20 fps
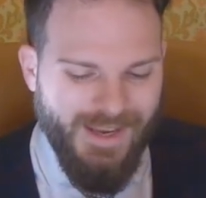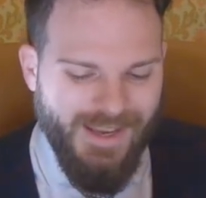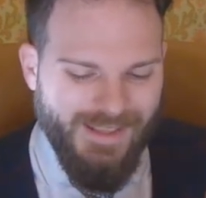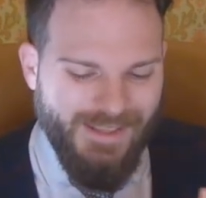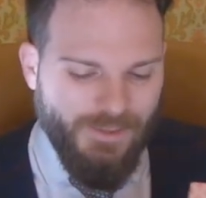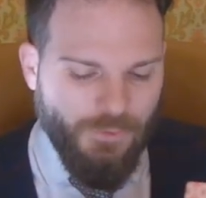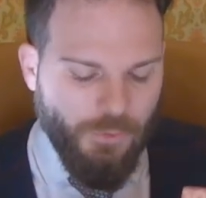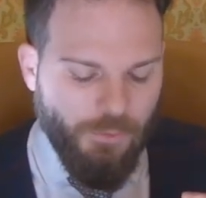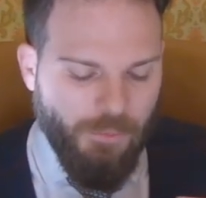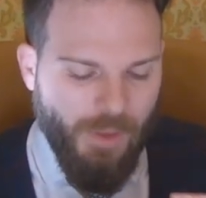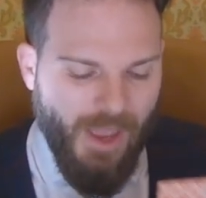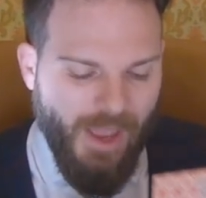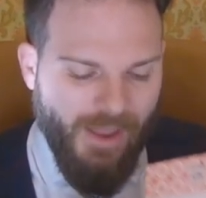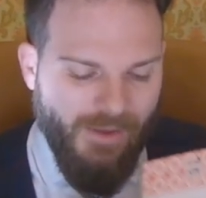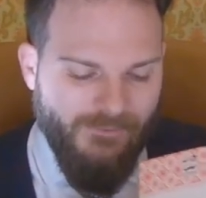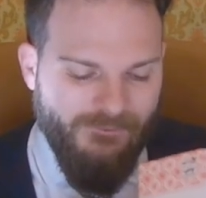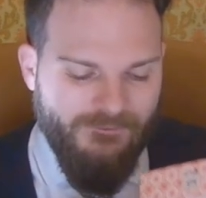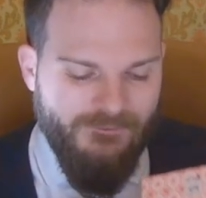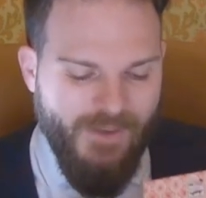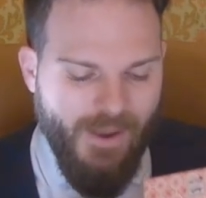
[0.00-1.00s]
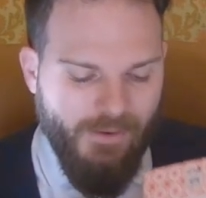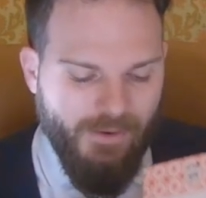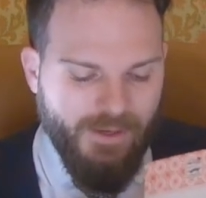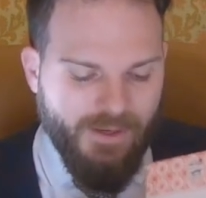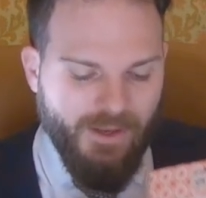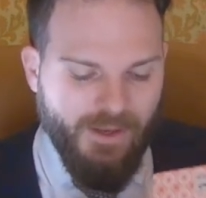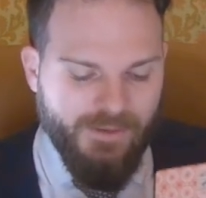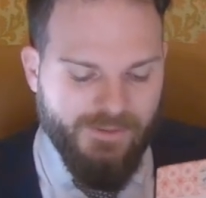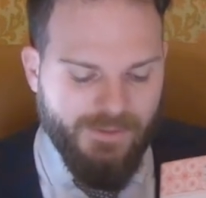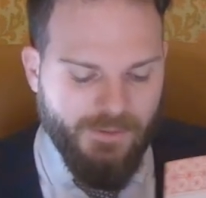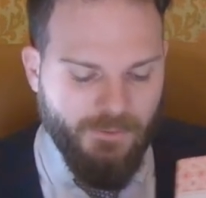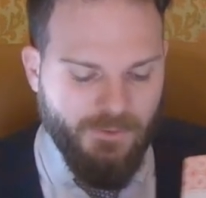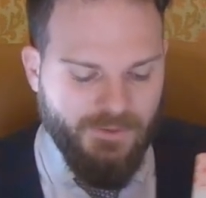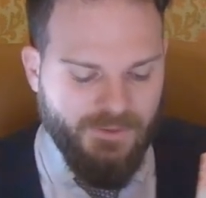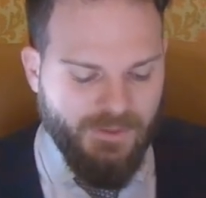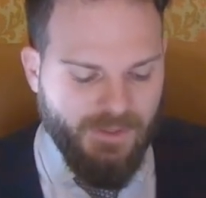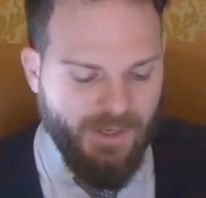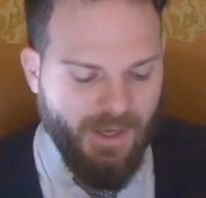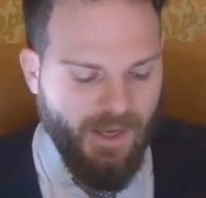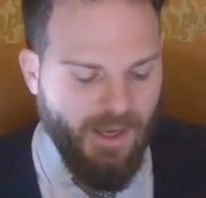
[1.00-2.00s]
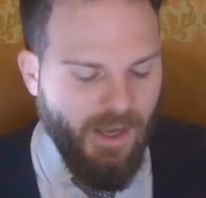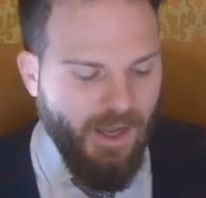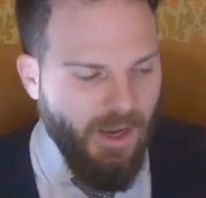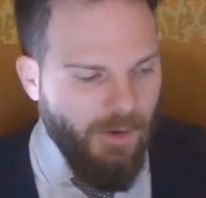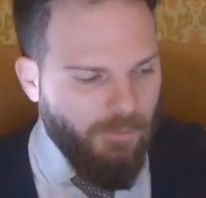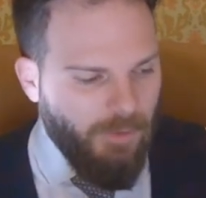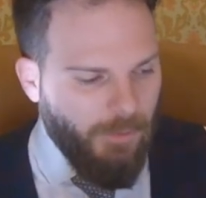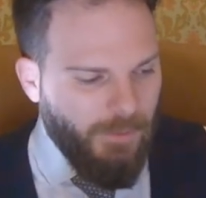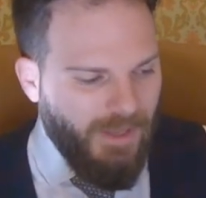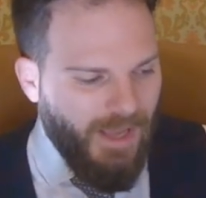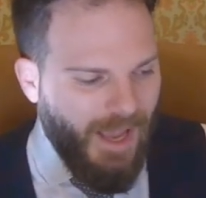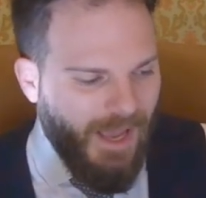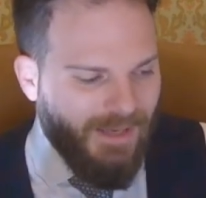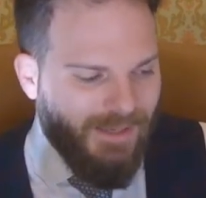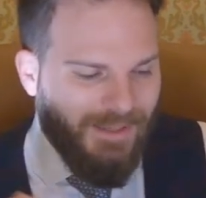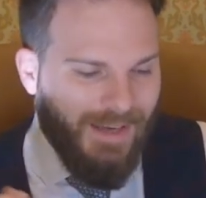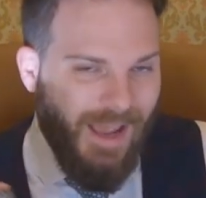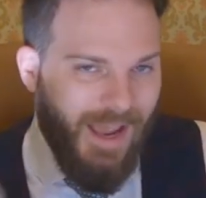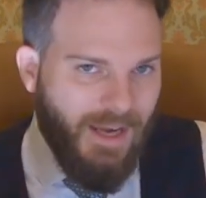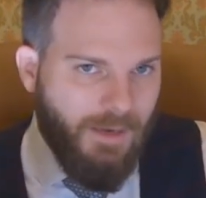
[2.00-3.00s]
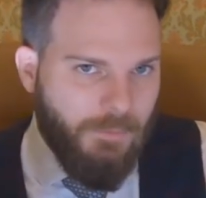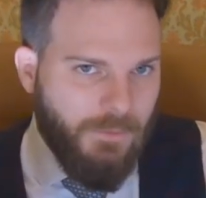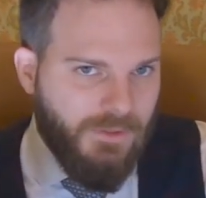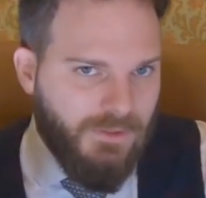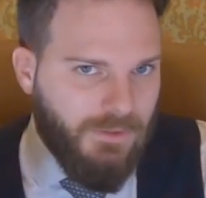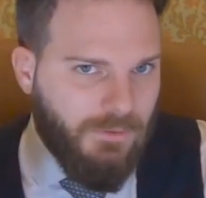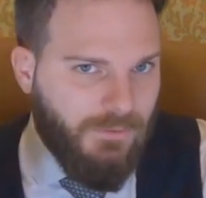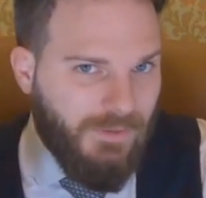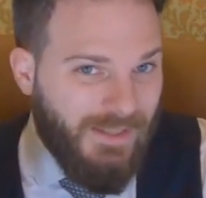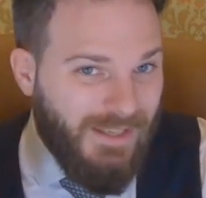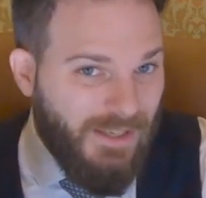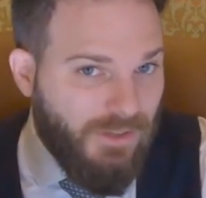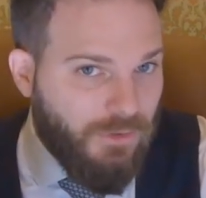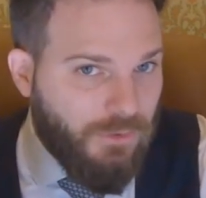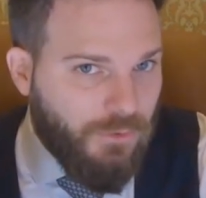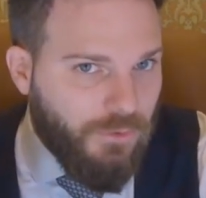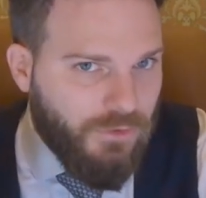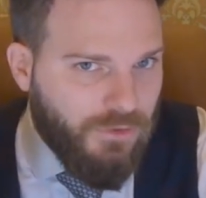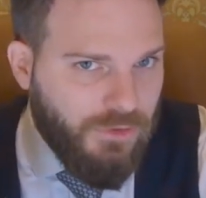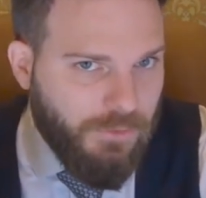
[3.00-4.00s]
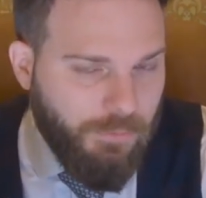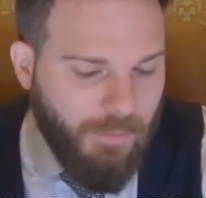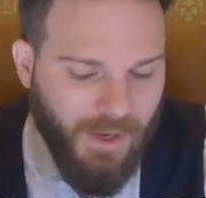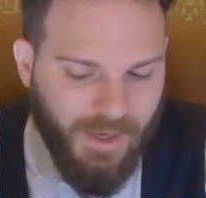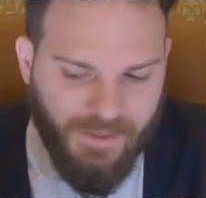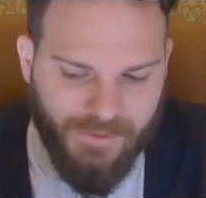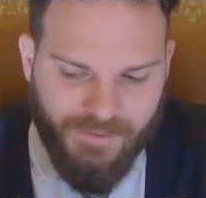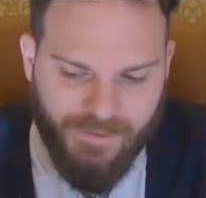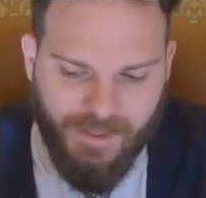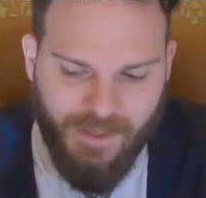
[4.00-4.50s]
This would pair very nicely with the cigar, probably add an element of additional spice